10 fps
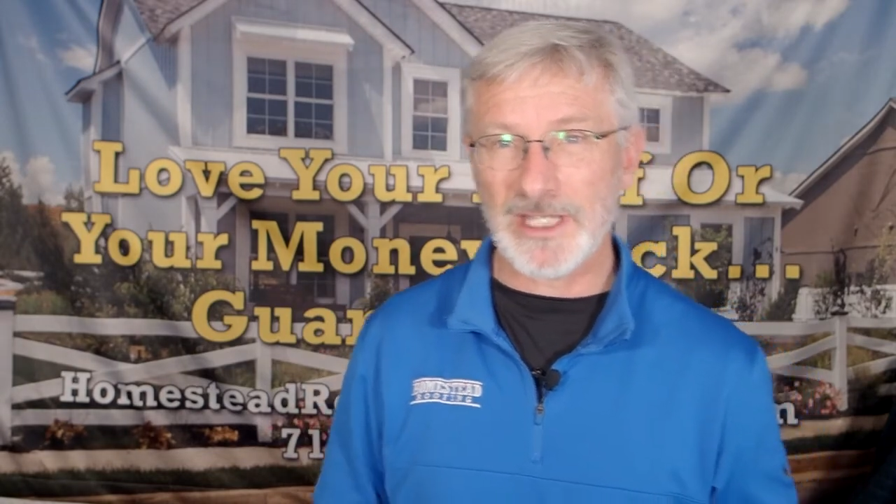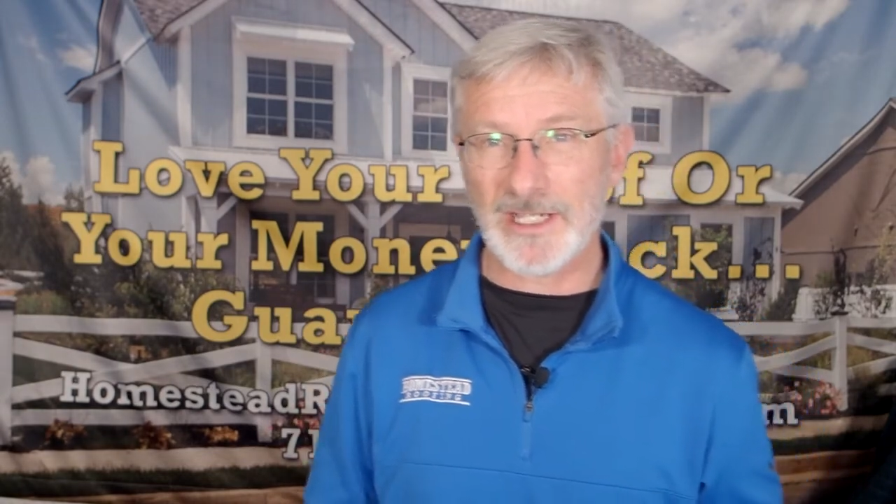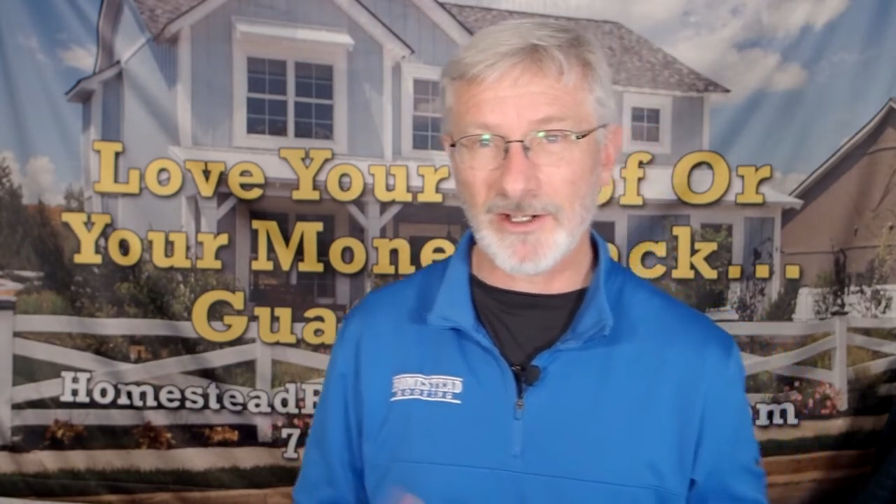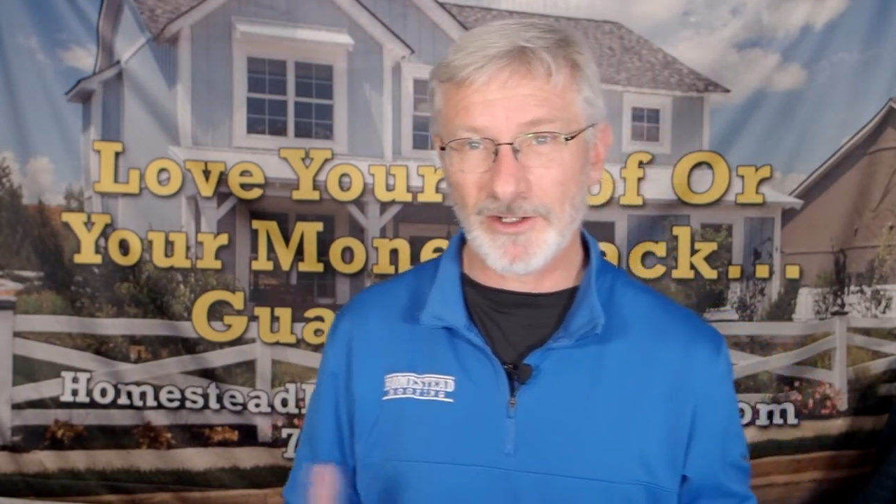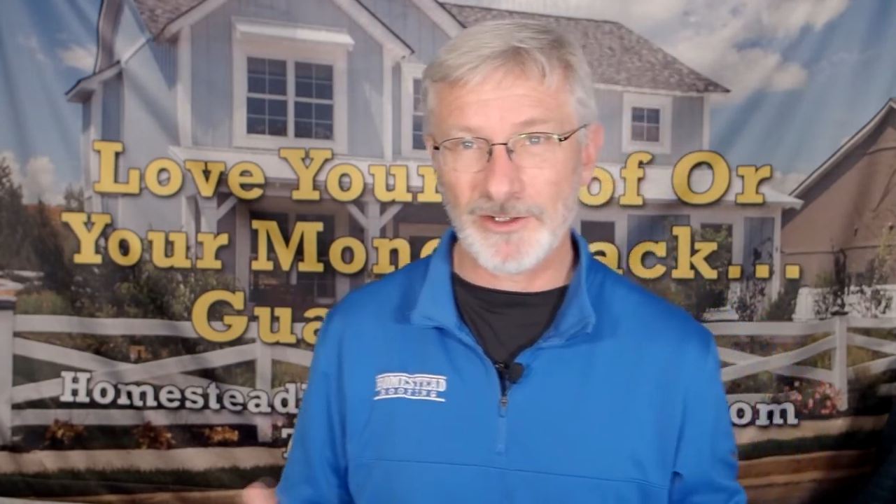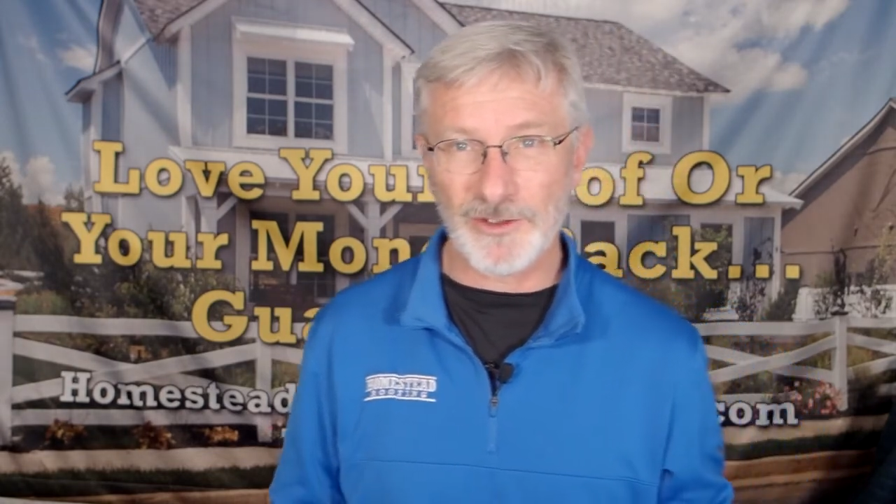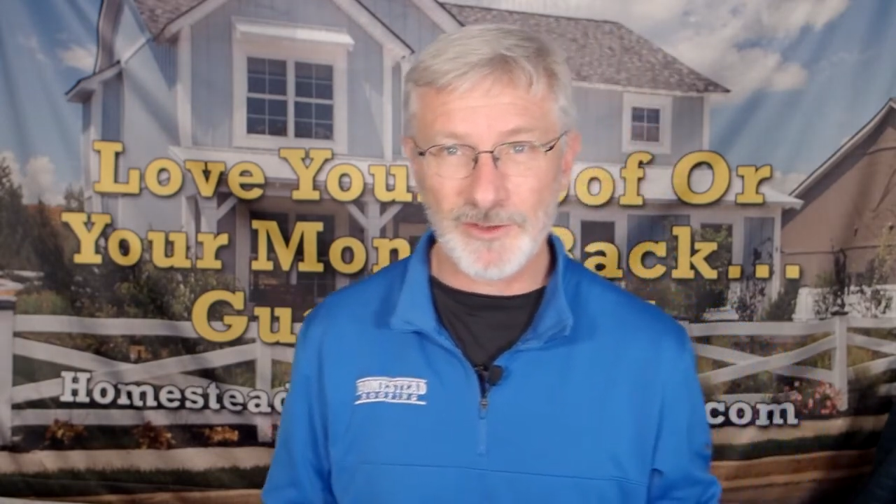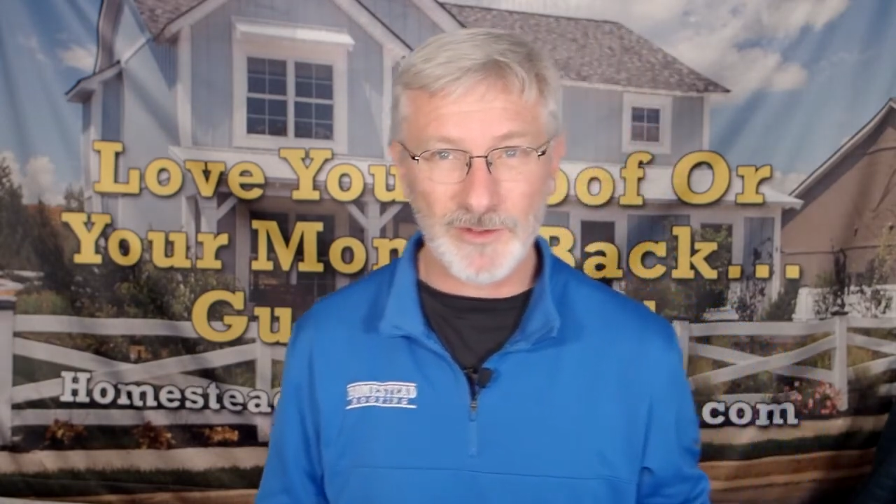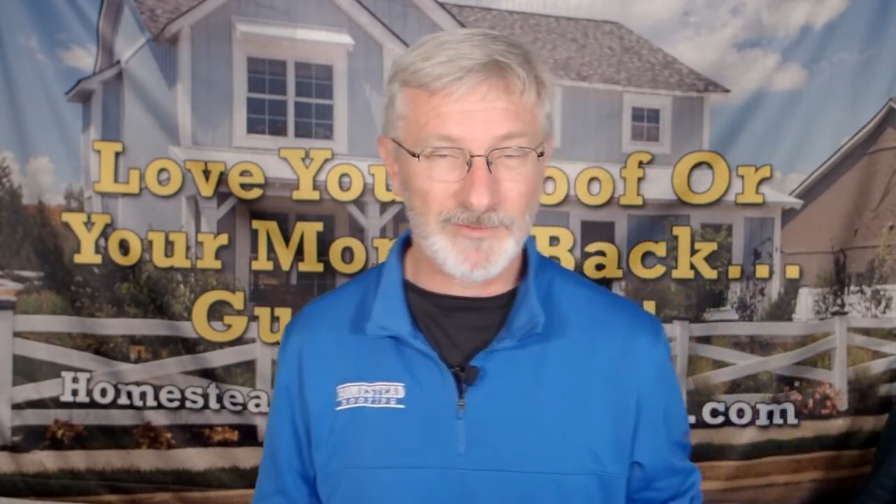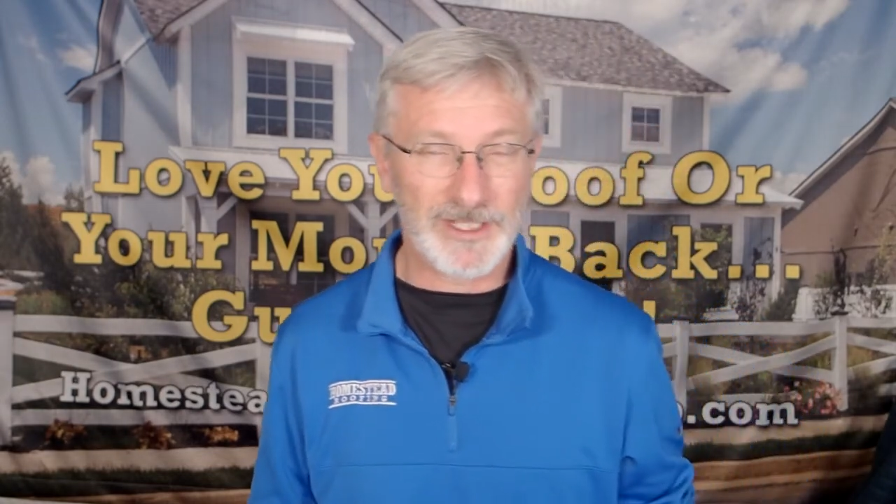get on our
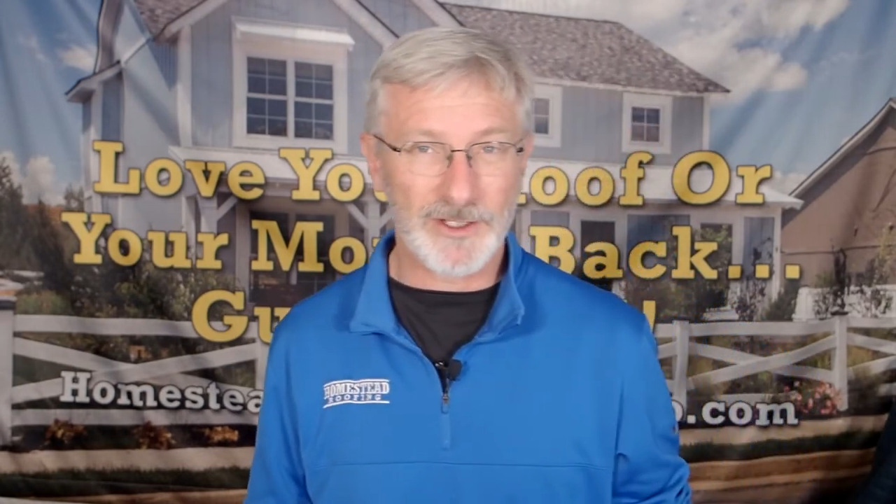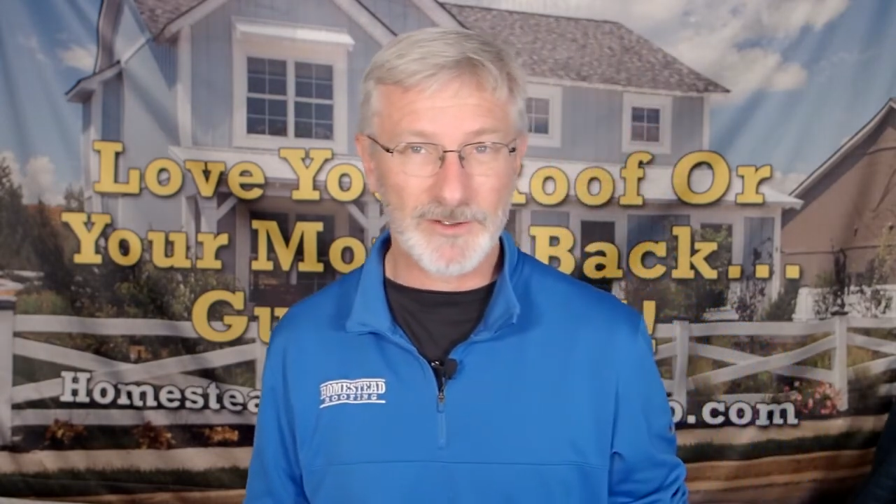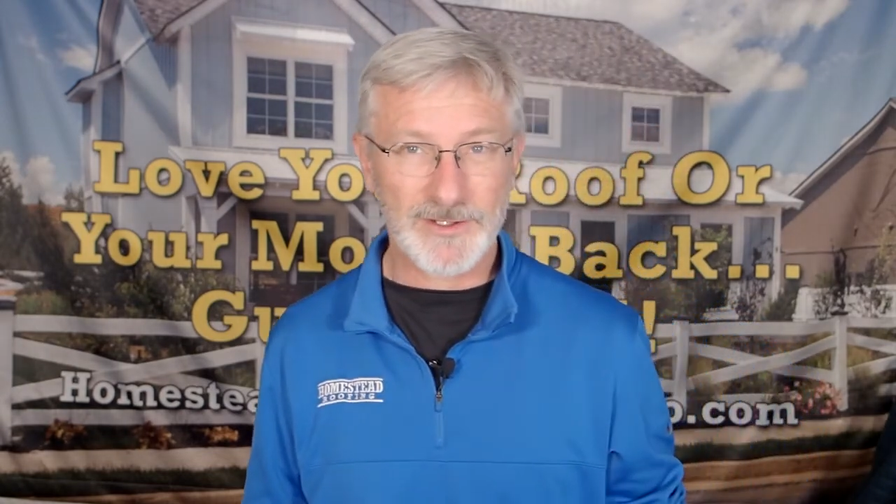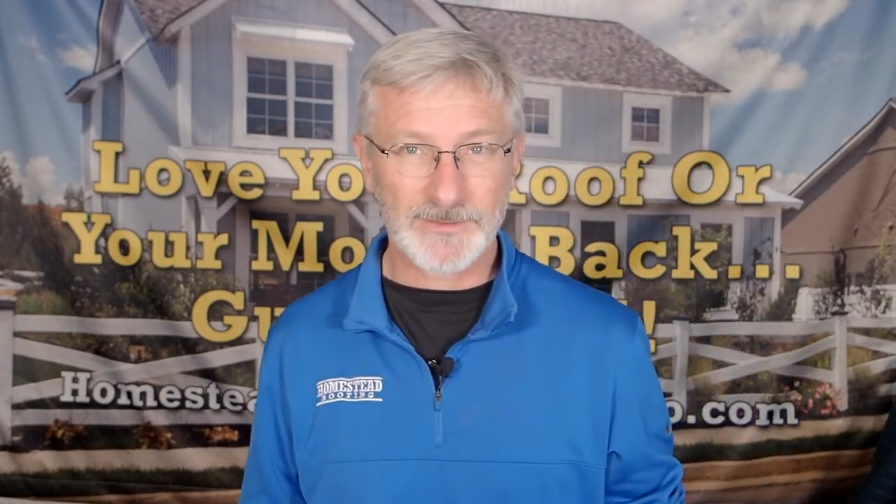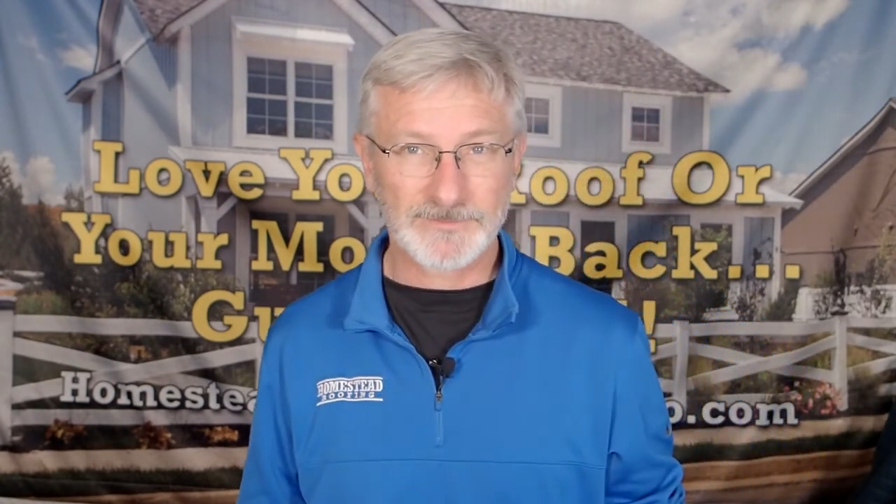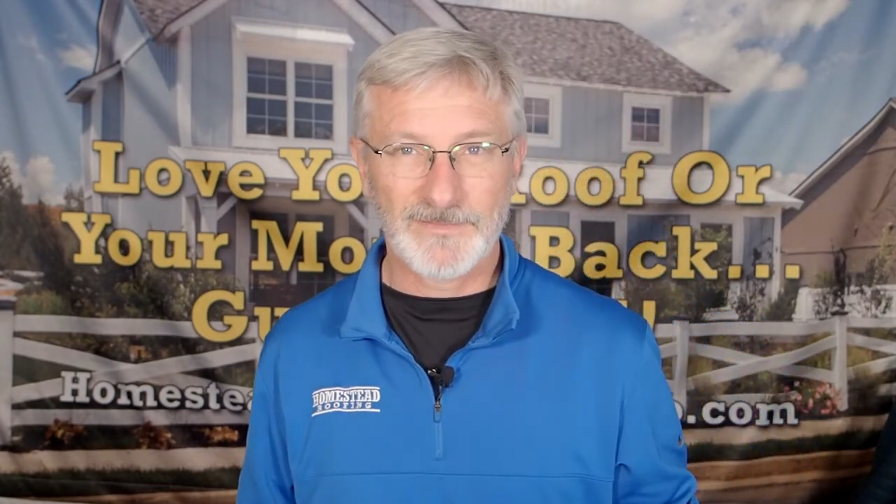YouTube videos.